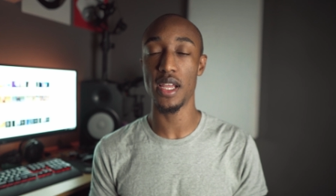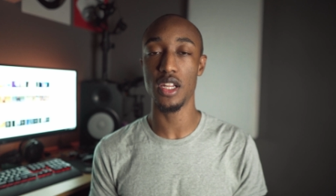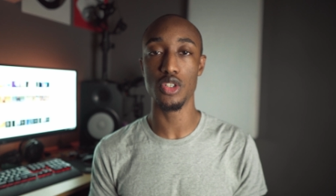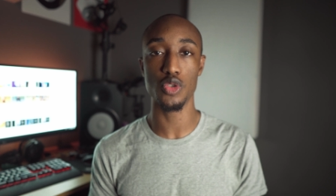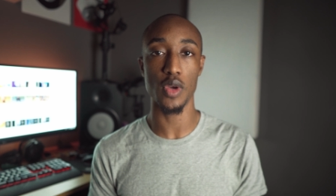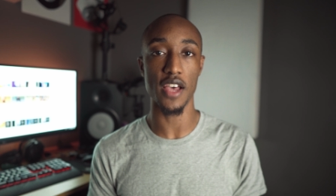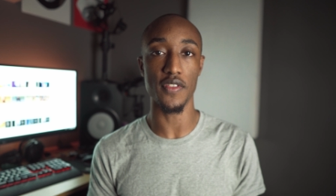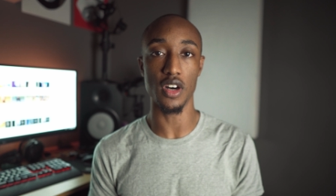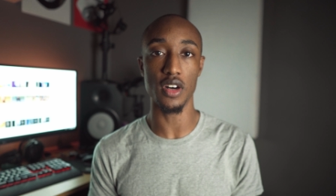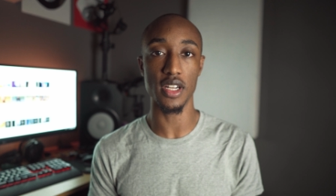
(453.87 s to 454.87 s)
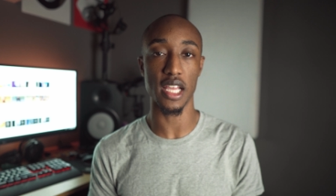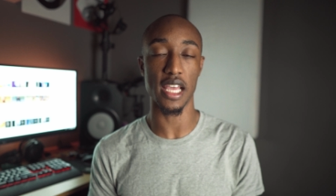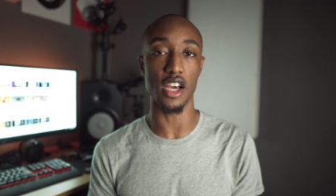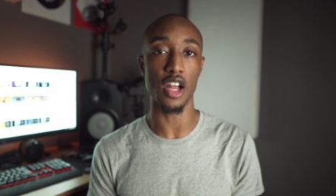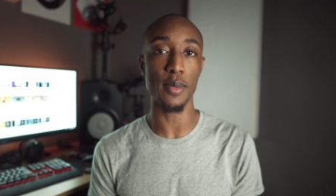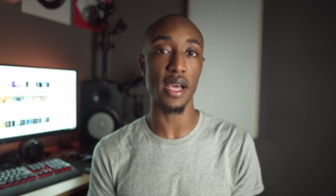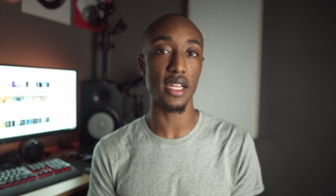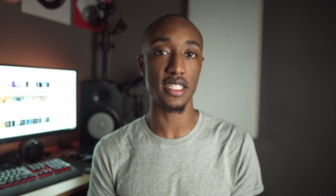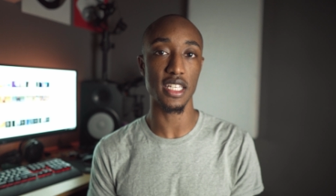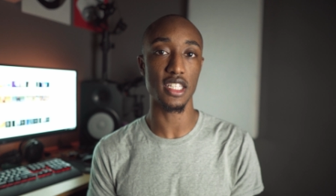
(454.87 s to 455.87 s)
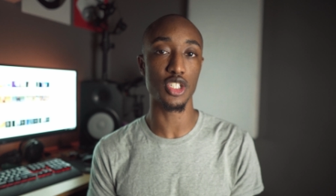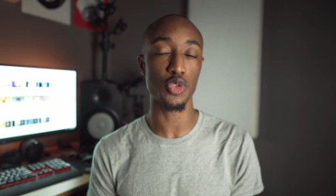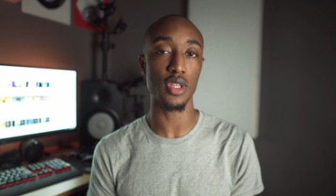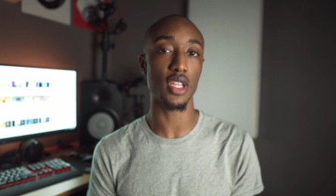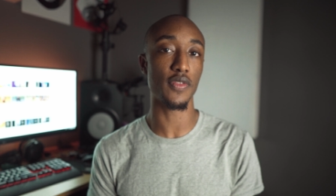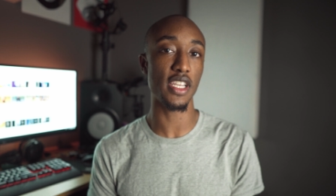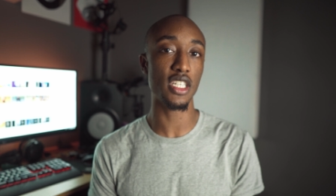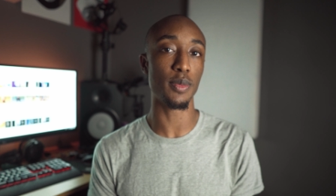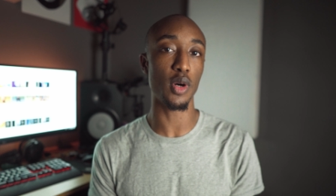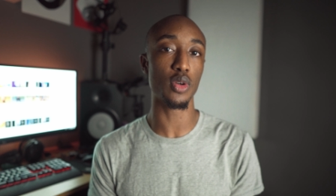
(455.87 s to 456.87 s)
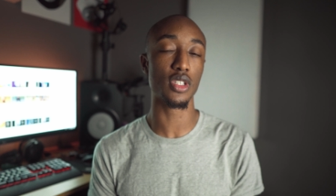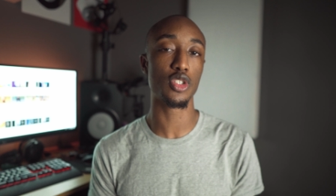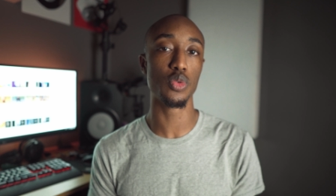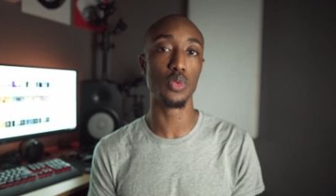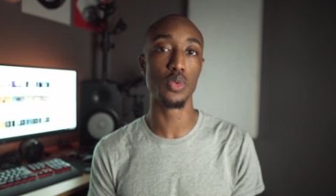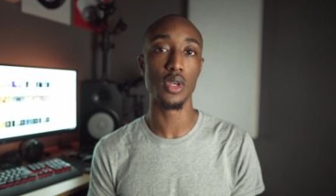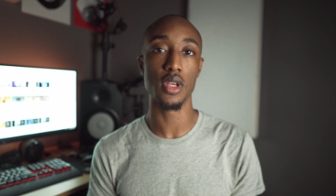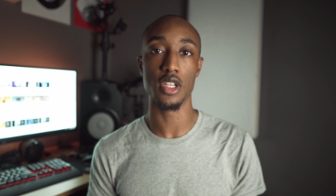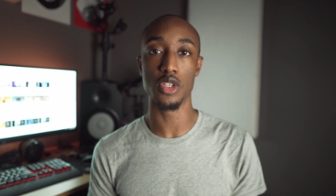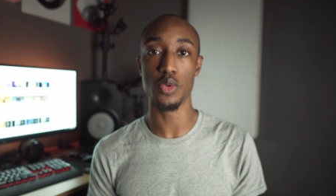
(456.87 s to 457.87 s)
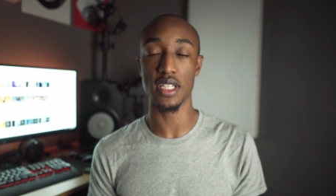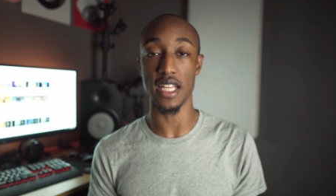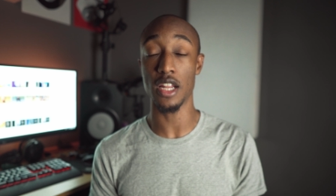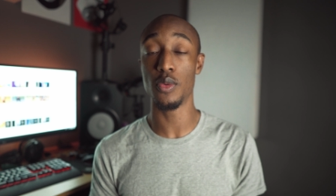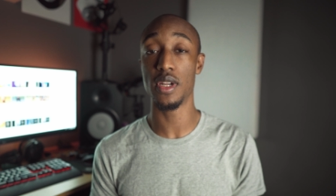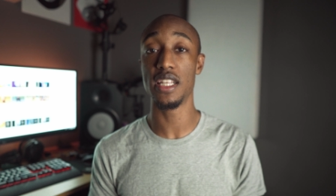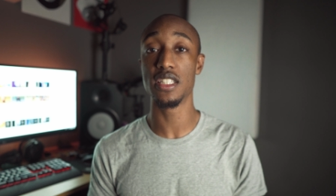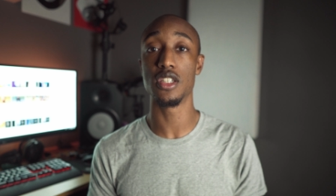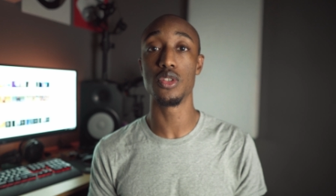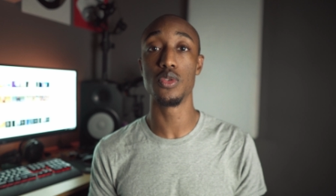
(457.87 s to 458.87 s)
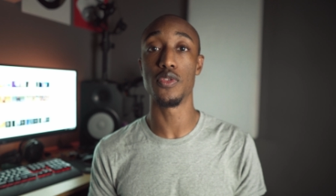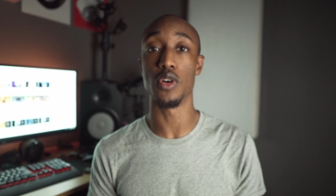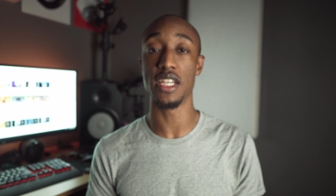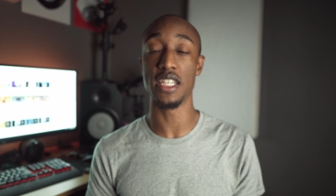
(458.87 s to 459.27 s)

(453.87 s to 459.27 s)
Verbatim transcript: payload you have on it and automatically set the strength of each motor to do exactly what it needs to do for